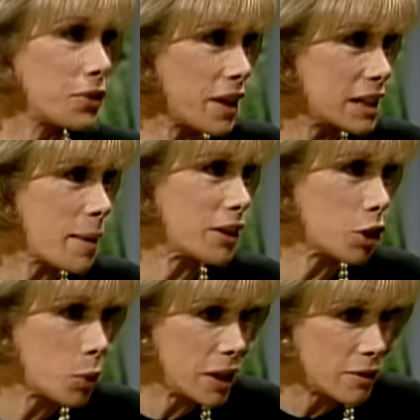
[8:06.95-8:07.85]
of things about the
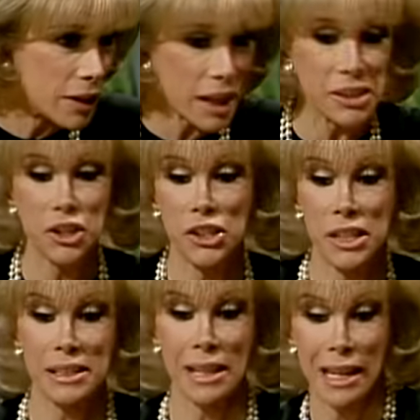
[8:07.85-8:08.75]
Queen of England. I said she
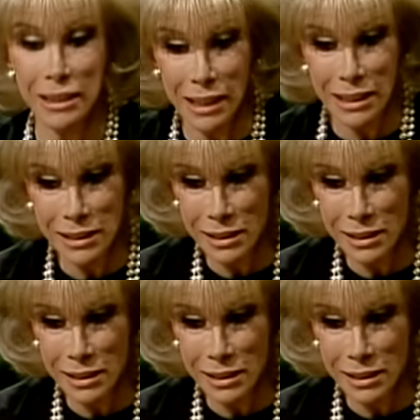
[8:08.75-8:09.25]
sits like this,